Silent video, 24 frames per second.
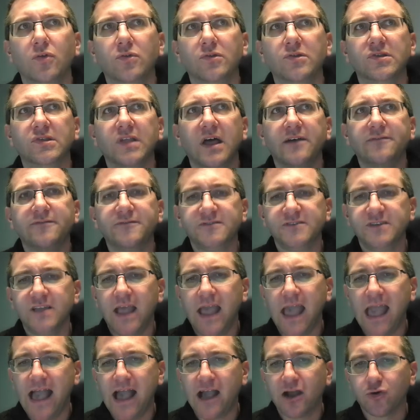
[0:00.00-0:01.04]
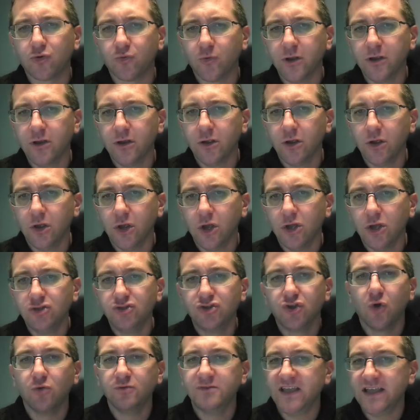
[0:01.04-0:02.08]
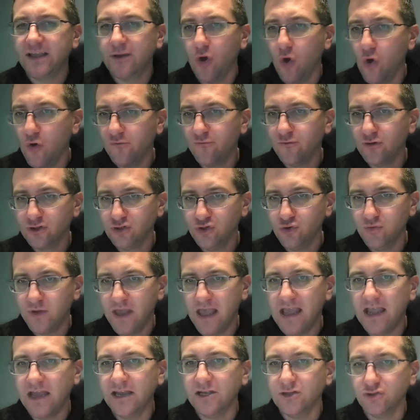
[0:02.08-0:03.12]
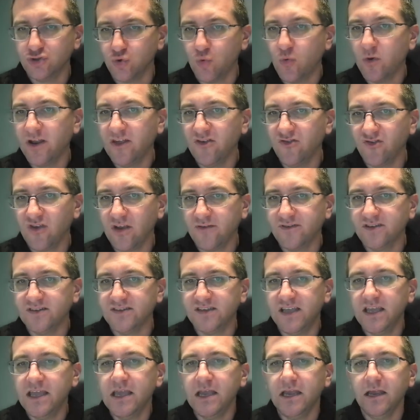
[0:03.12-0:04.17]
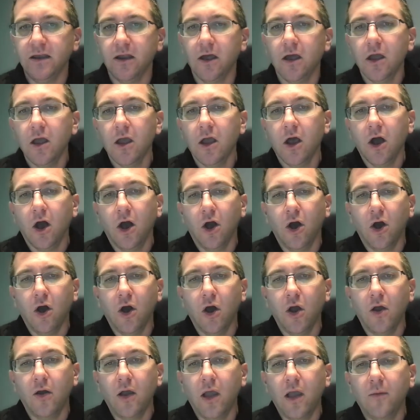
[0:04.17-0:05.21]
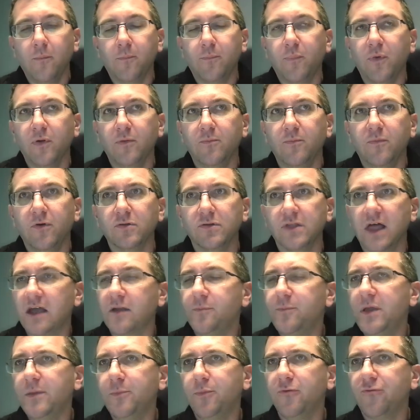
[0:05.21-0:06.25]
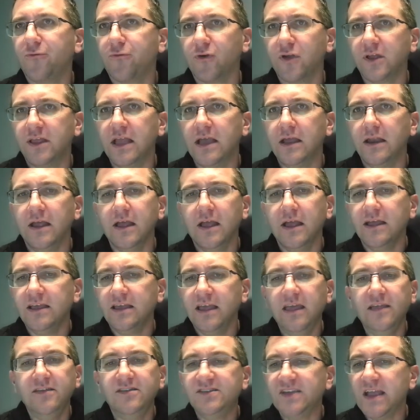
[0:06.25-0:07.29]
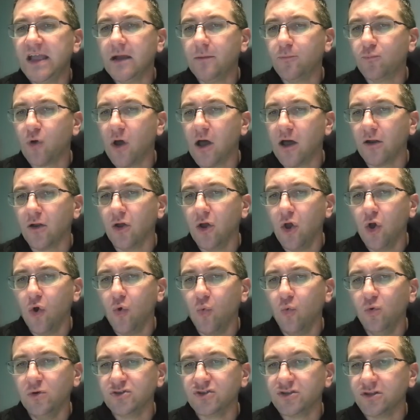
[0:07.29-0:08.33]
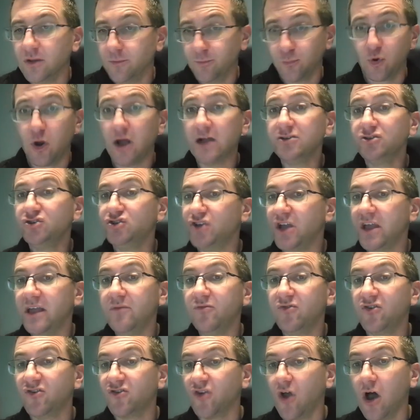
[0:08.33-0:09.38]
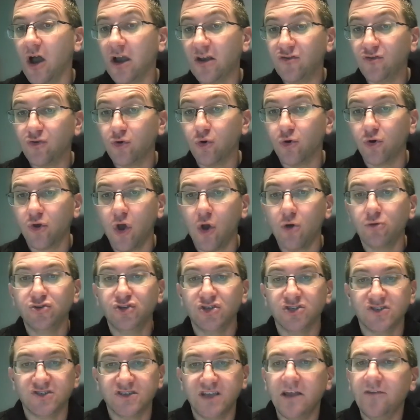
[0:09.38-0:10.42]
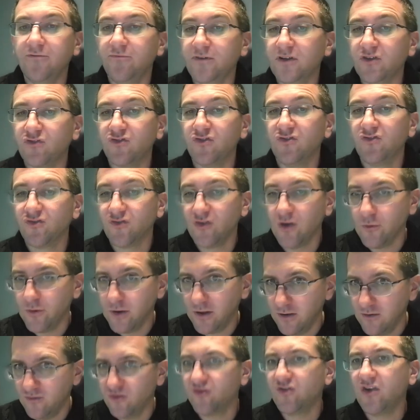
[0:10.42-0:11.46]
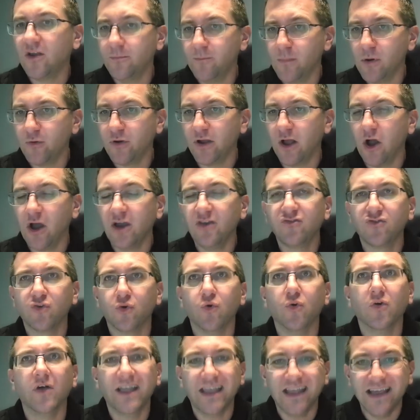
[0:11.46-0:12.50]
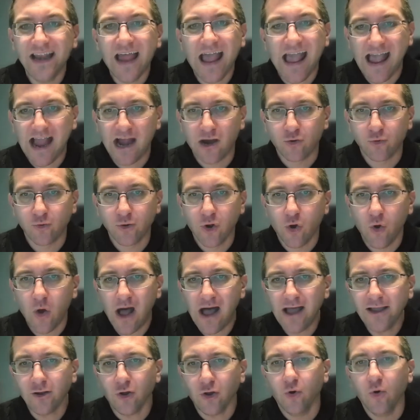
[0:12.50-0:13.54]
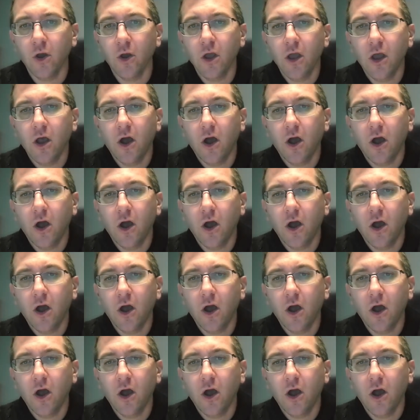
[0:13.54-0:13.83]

left Akron to go take over Duquesne in 2017. But a lot of people forget Keith Dan Brott was LeBron James's high school coach at St. Mary High School in Akron, Ohio.